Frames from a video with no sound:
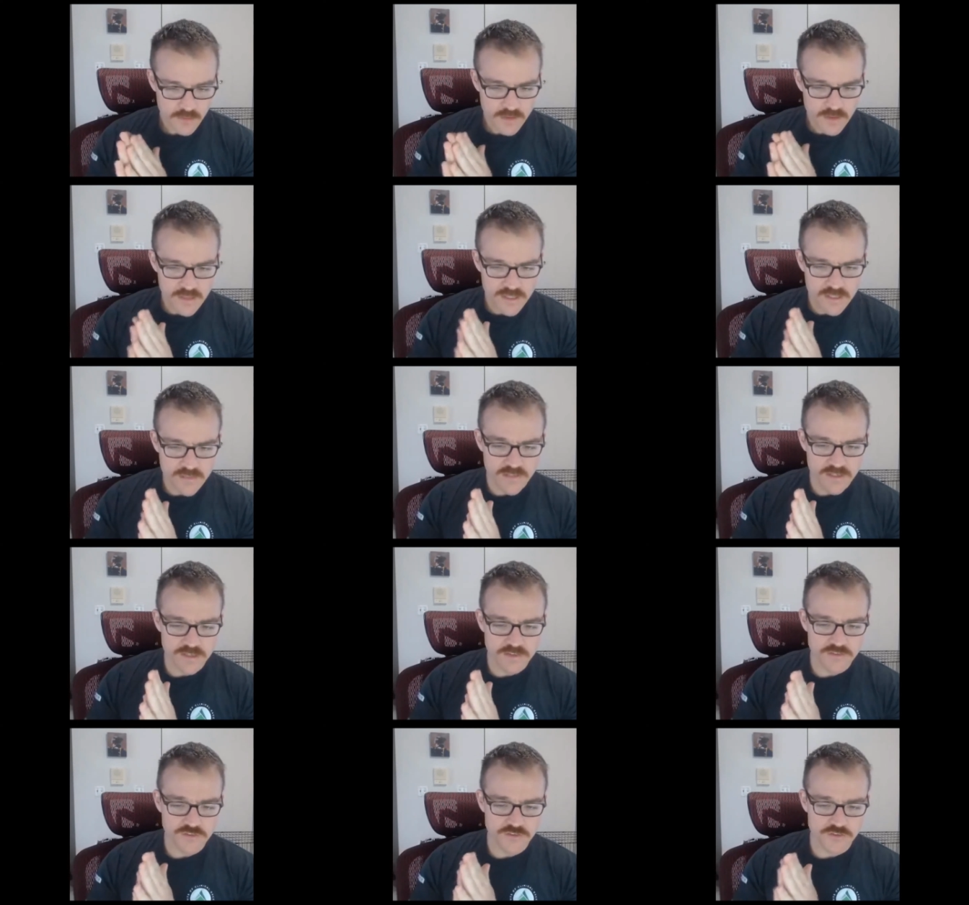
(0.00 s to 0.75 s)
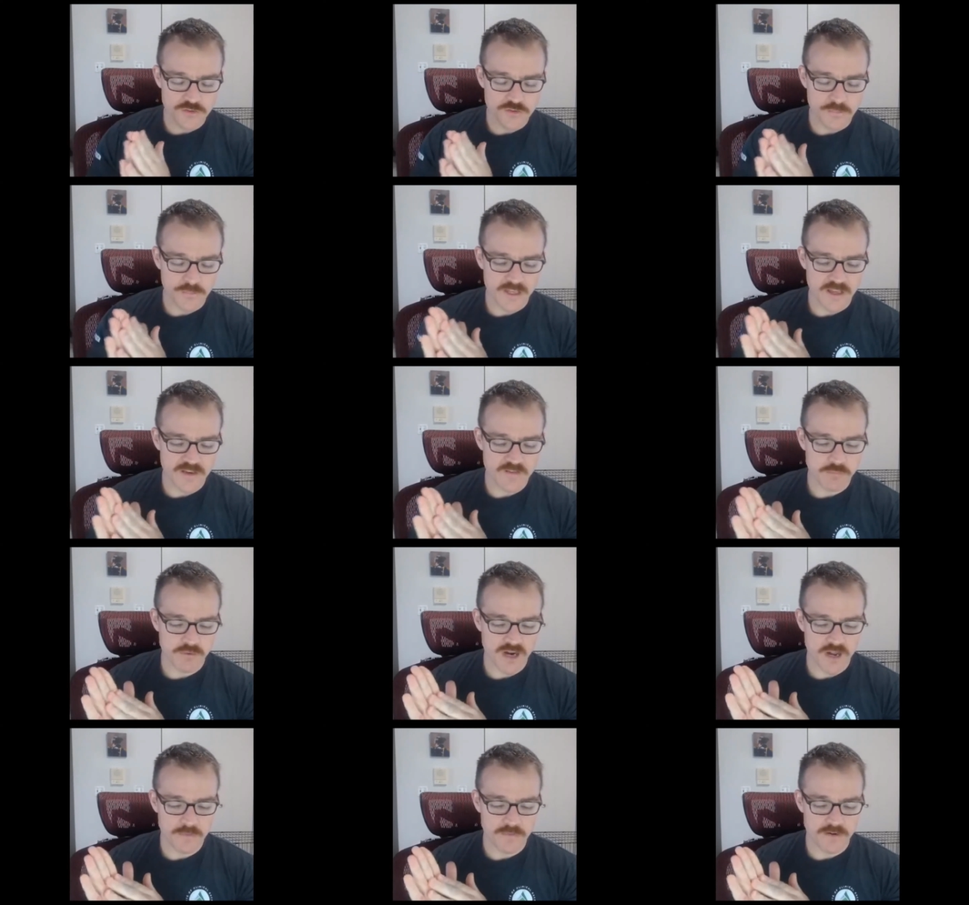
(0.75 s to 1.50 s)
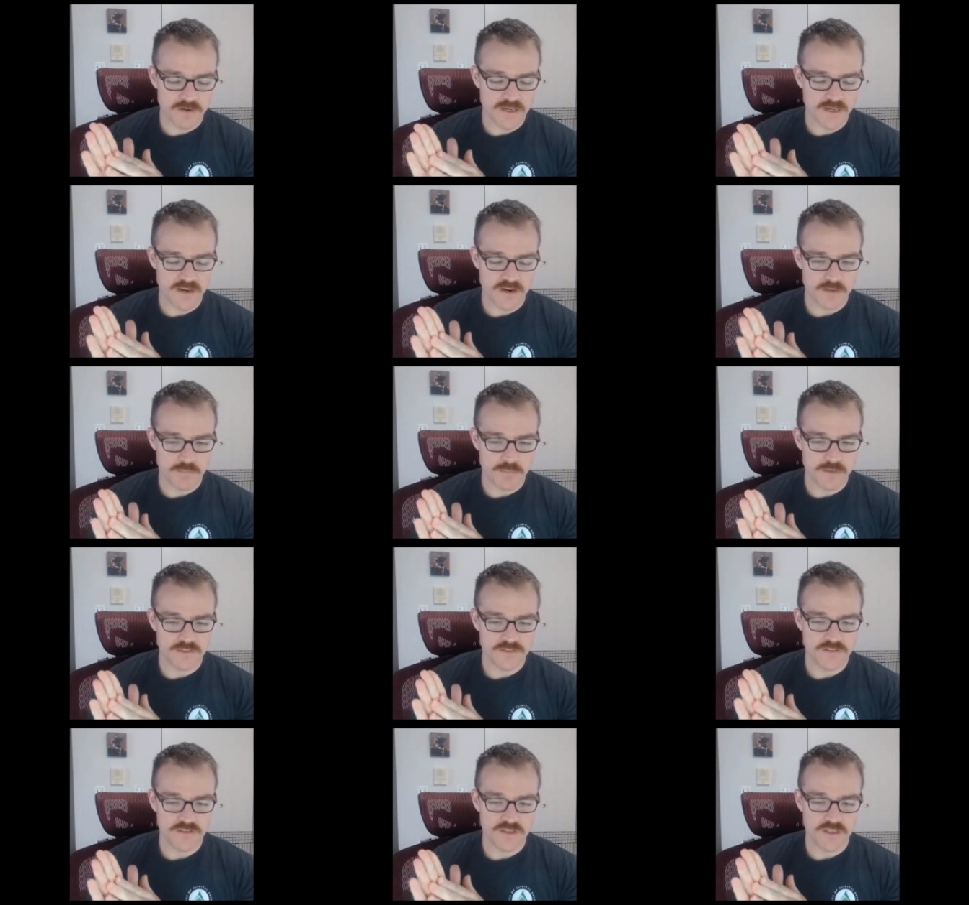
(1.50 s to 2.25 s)
And then in June, we have primary care
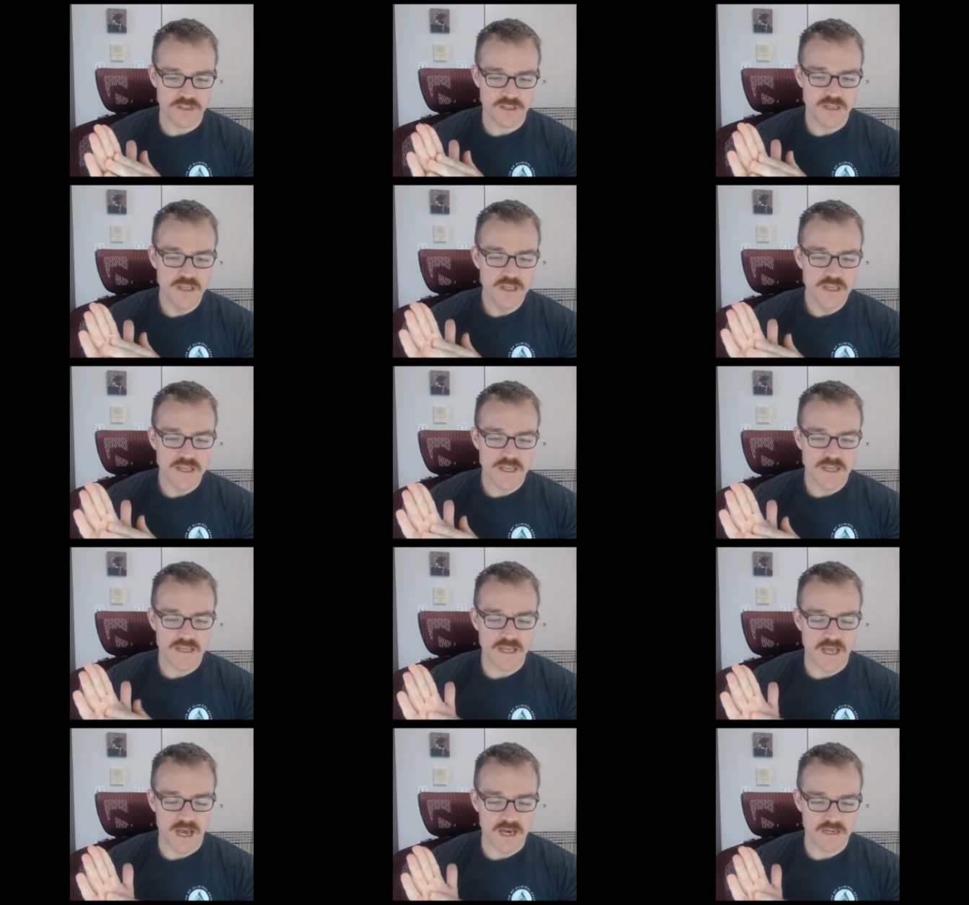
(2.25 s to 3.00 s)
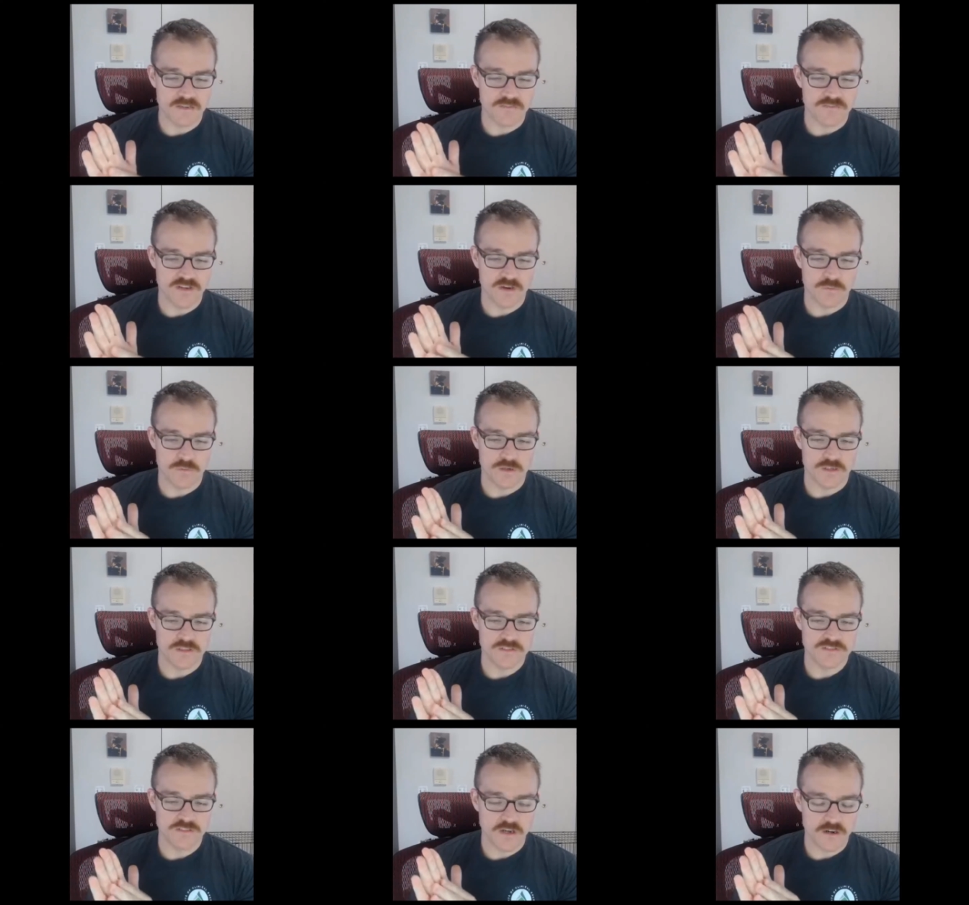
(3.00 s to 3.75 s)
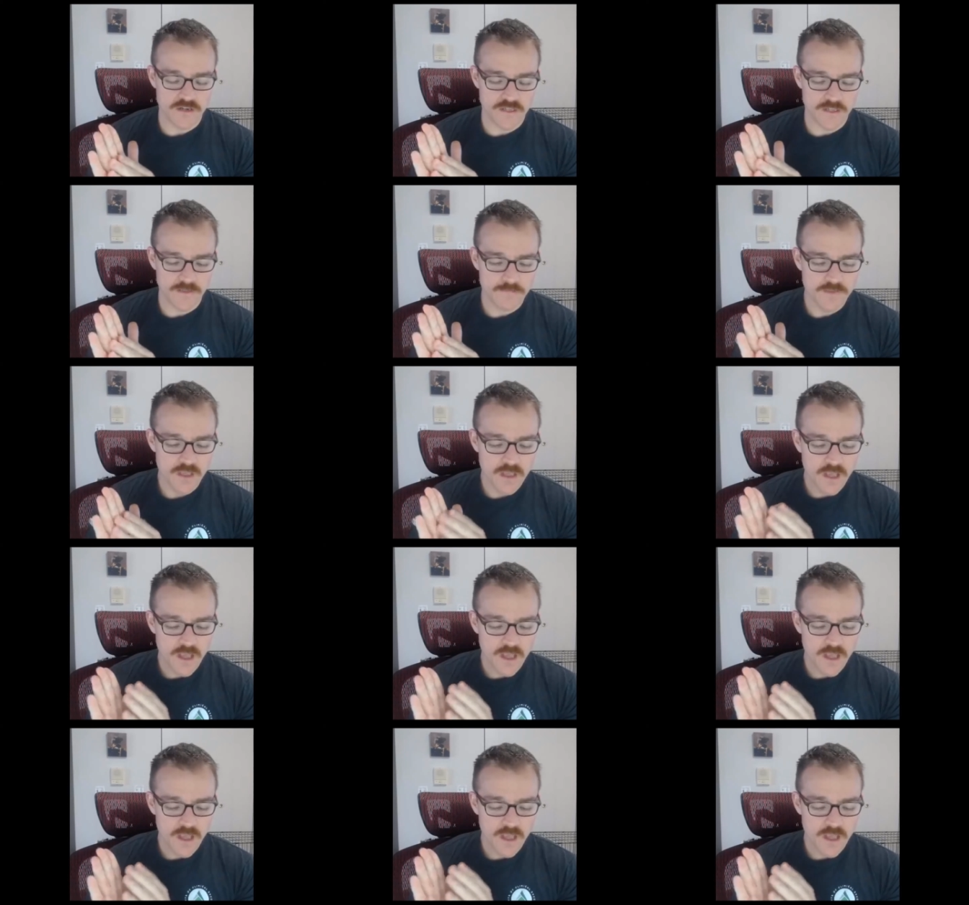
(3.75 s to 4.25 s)
PT and out of network starting.